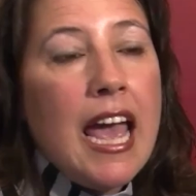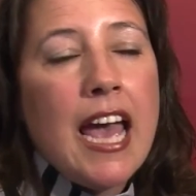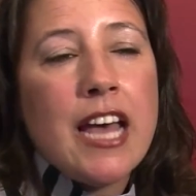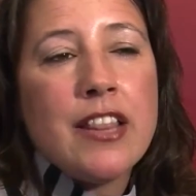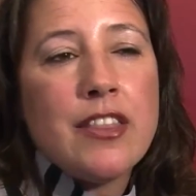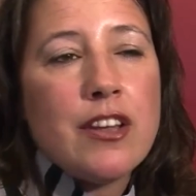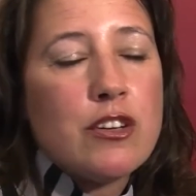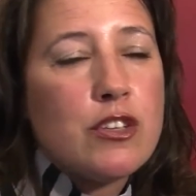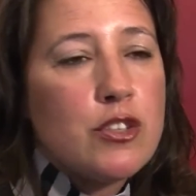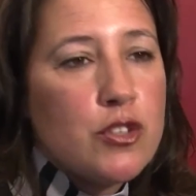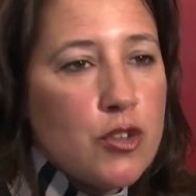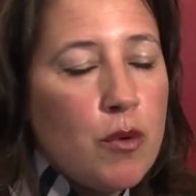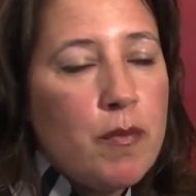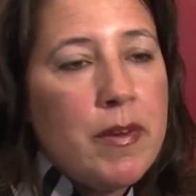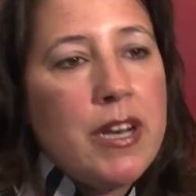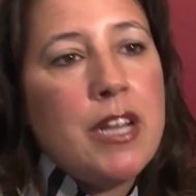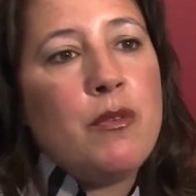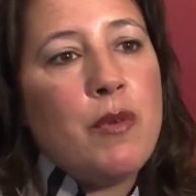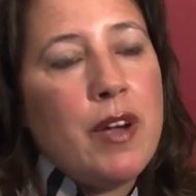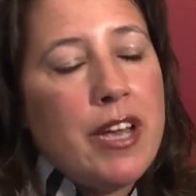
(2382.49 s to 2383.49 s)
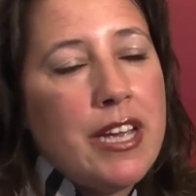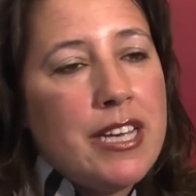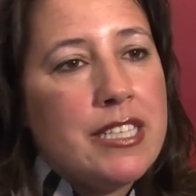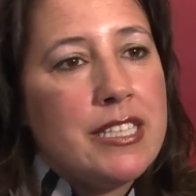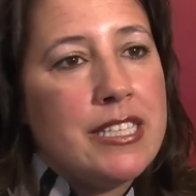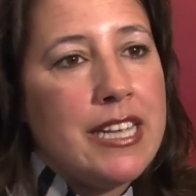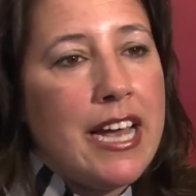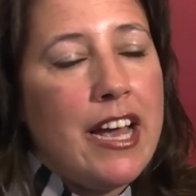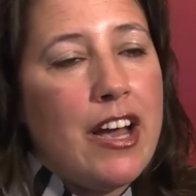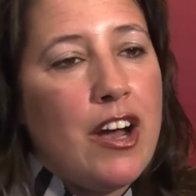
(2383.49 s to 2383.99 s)
And there's so many
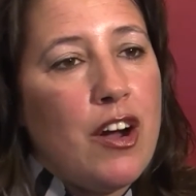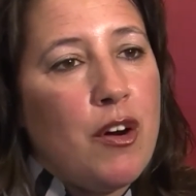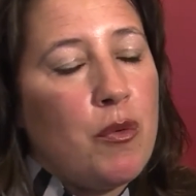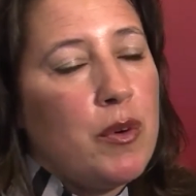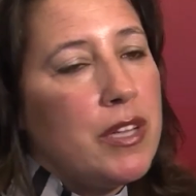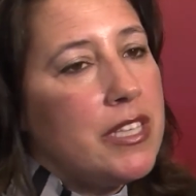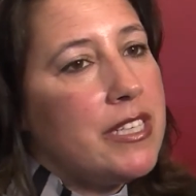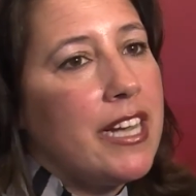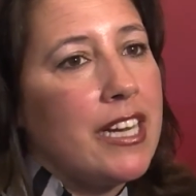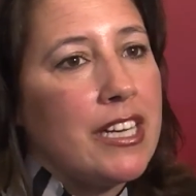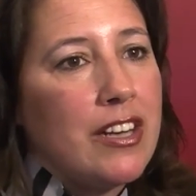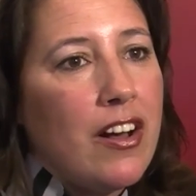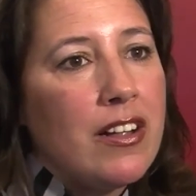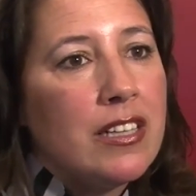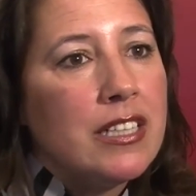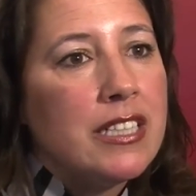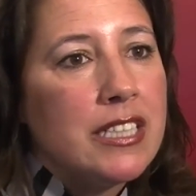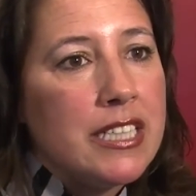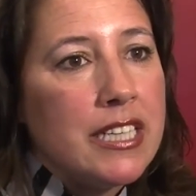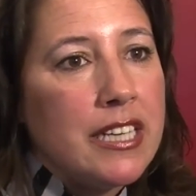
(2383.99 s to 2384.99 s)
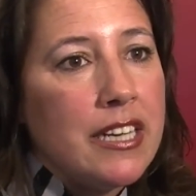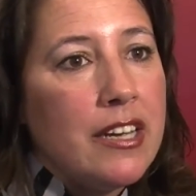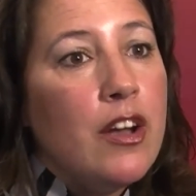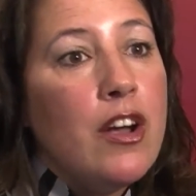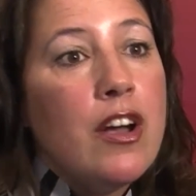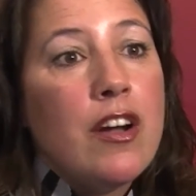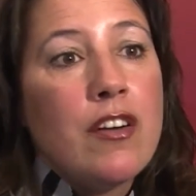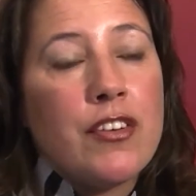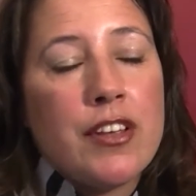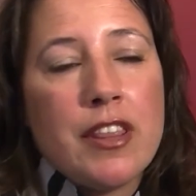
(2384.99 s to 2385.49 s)
ways now with technology
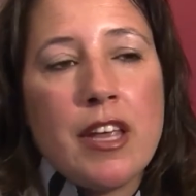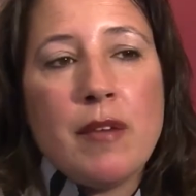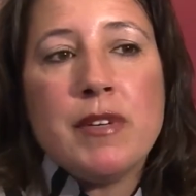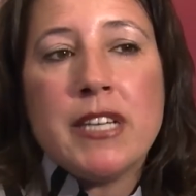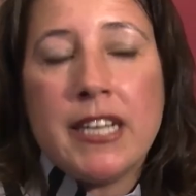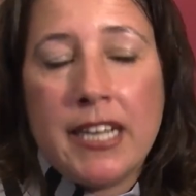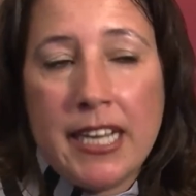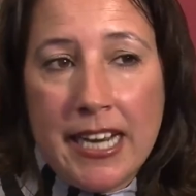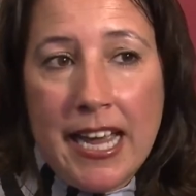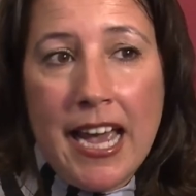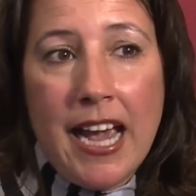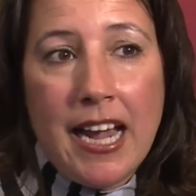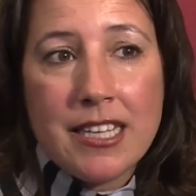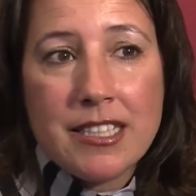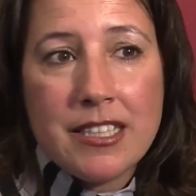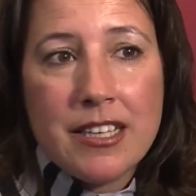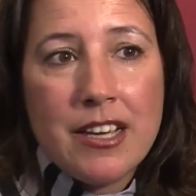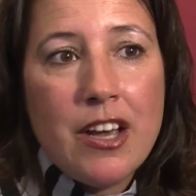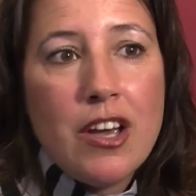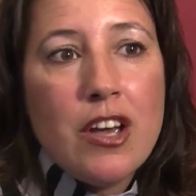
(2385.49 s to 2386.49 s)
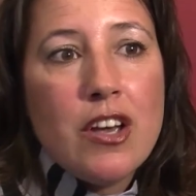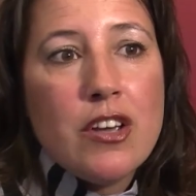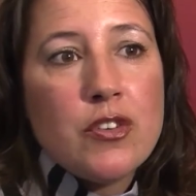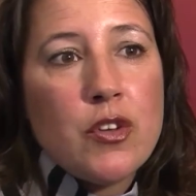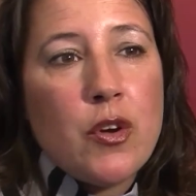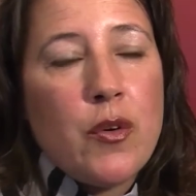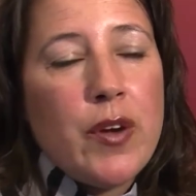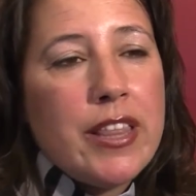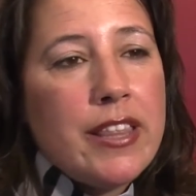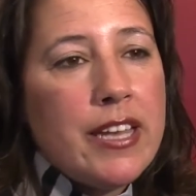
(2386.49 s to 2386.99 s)
for them to connect.
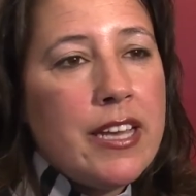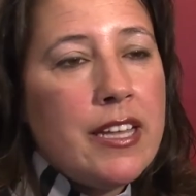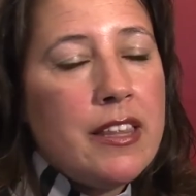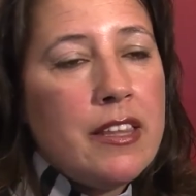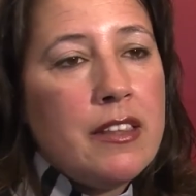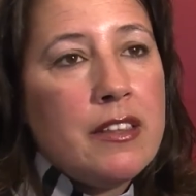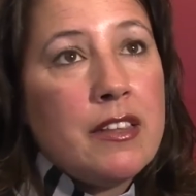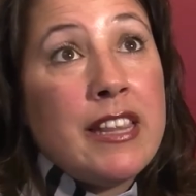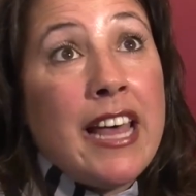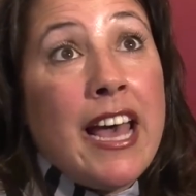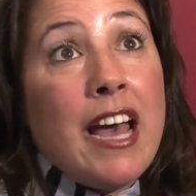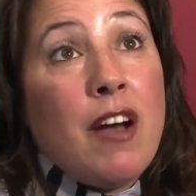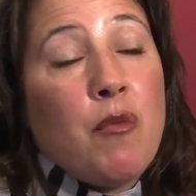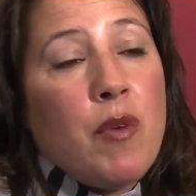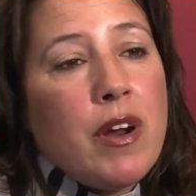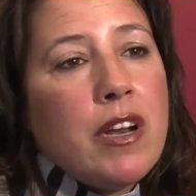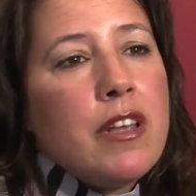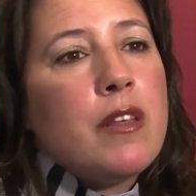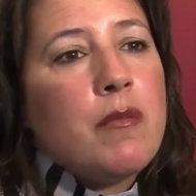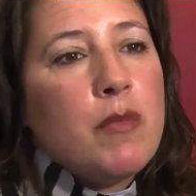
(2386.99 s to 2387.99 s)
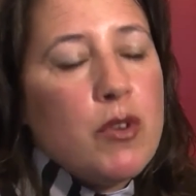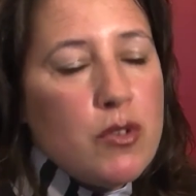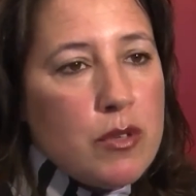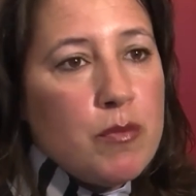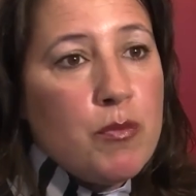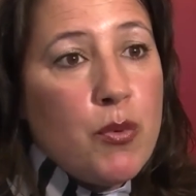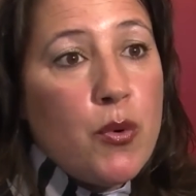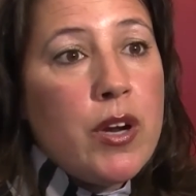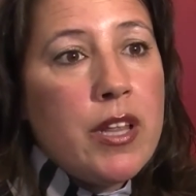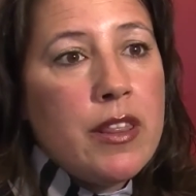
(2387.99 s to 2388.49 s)
So I think that one of the most
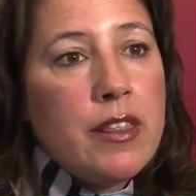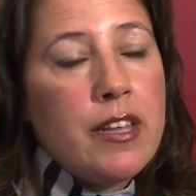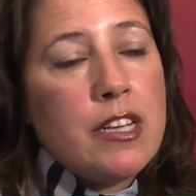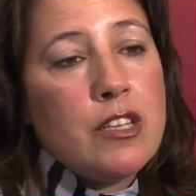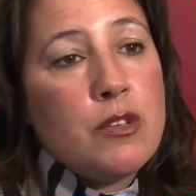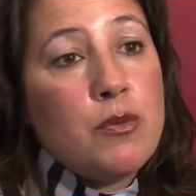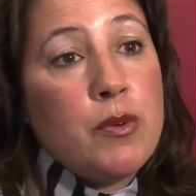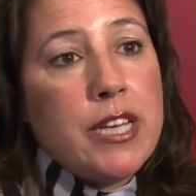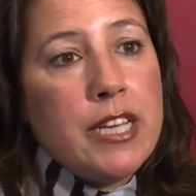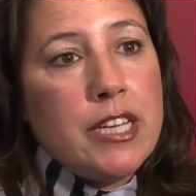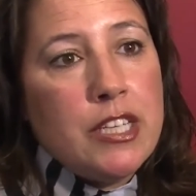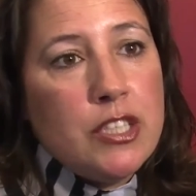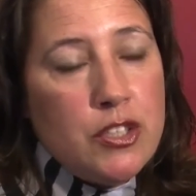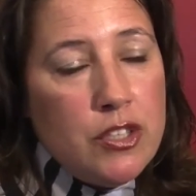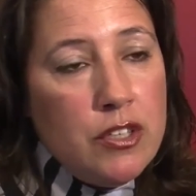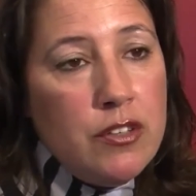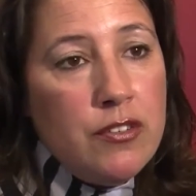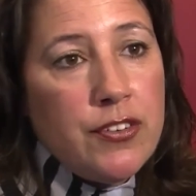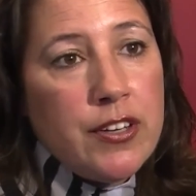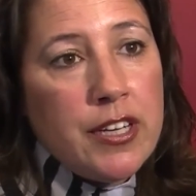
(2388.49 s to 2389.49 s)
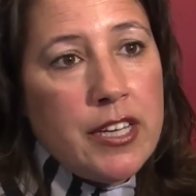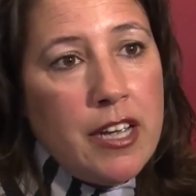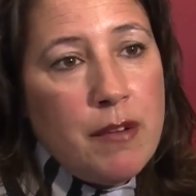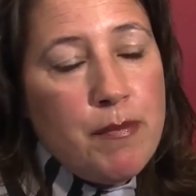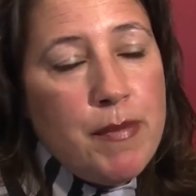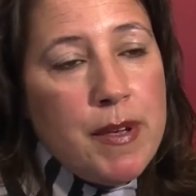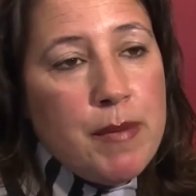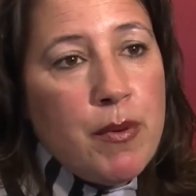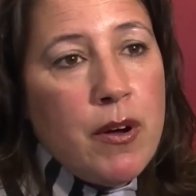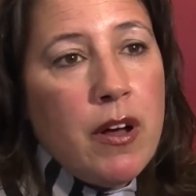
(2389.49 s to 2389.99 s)
important things we can do for
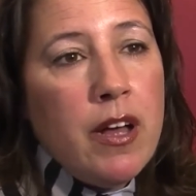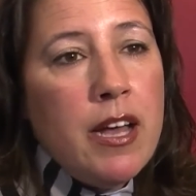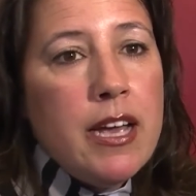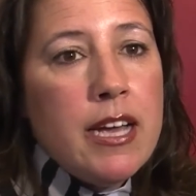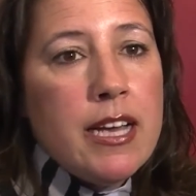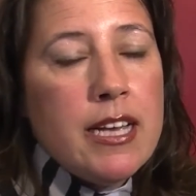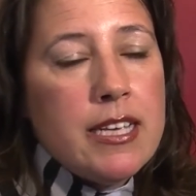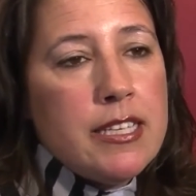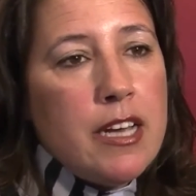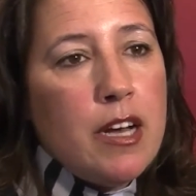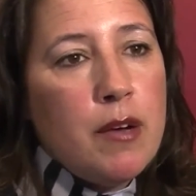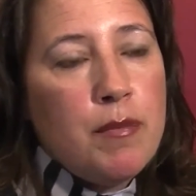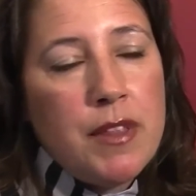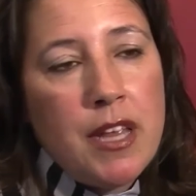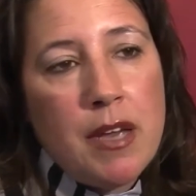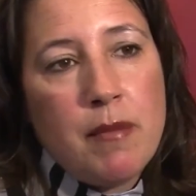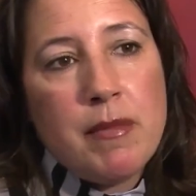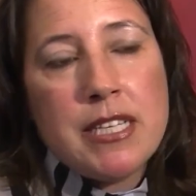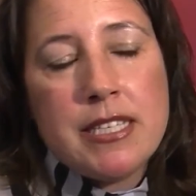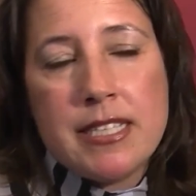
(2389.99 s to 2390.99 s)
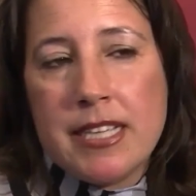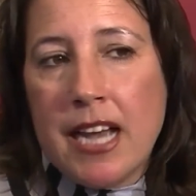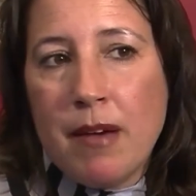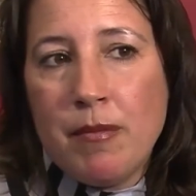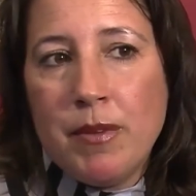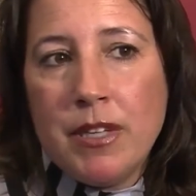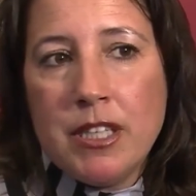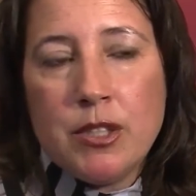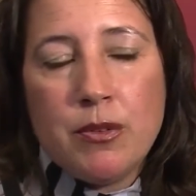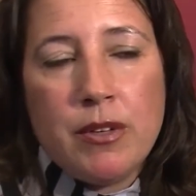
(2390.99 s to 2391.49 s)
young people is help them
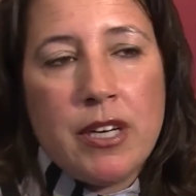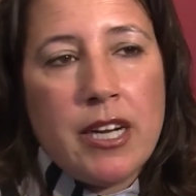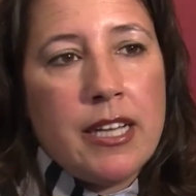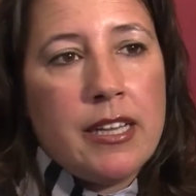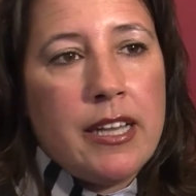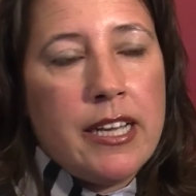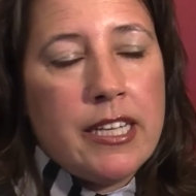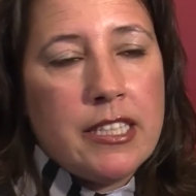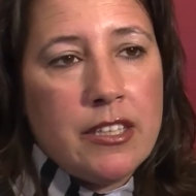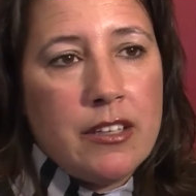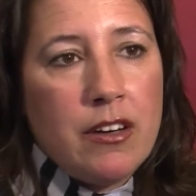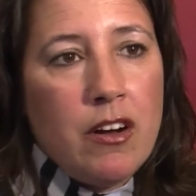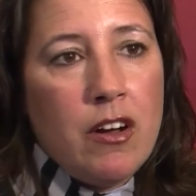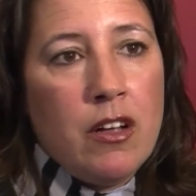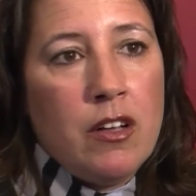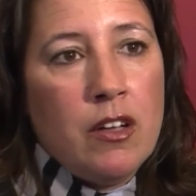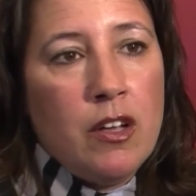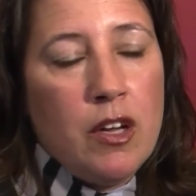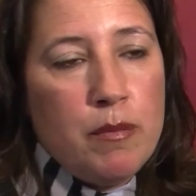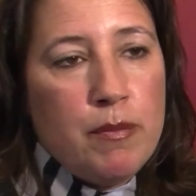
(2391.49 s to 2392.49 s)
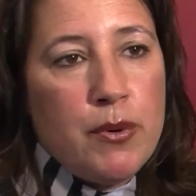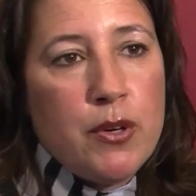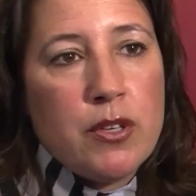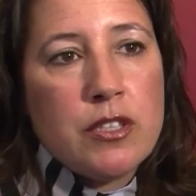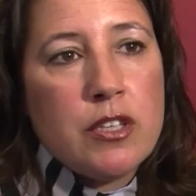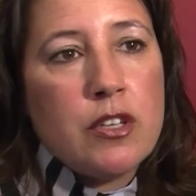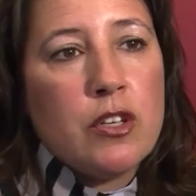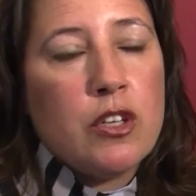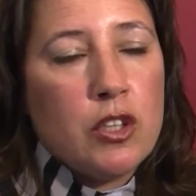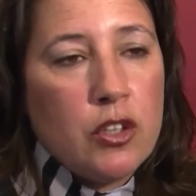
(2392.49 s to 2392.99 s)
establish what I like to call a
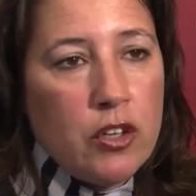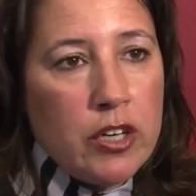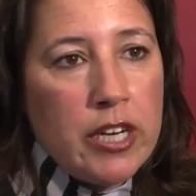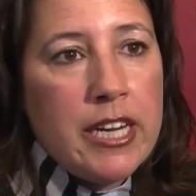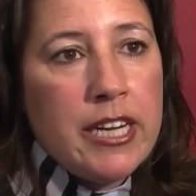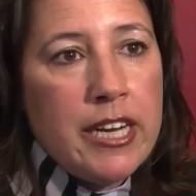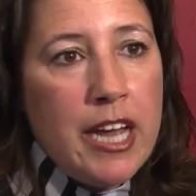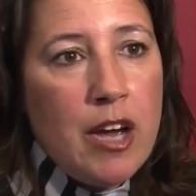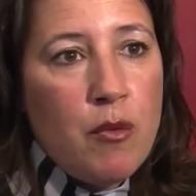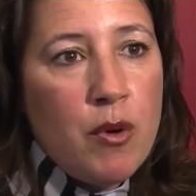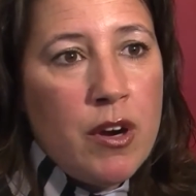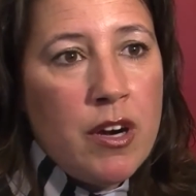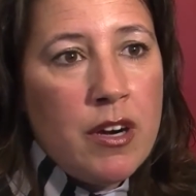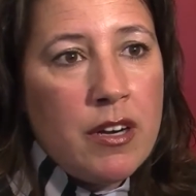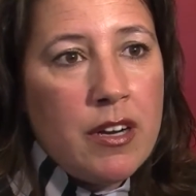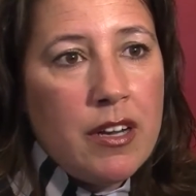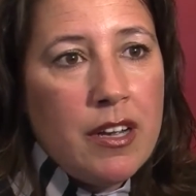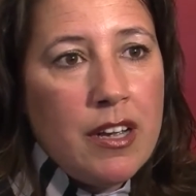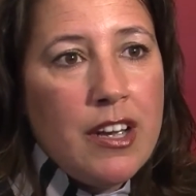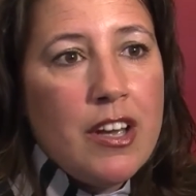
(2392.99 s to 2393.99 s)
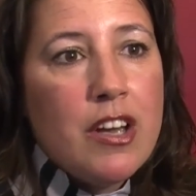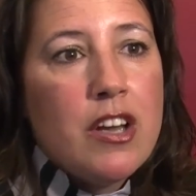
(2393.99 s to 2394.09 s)
personal learning network.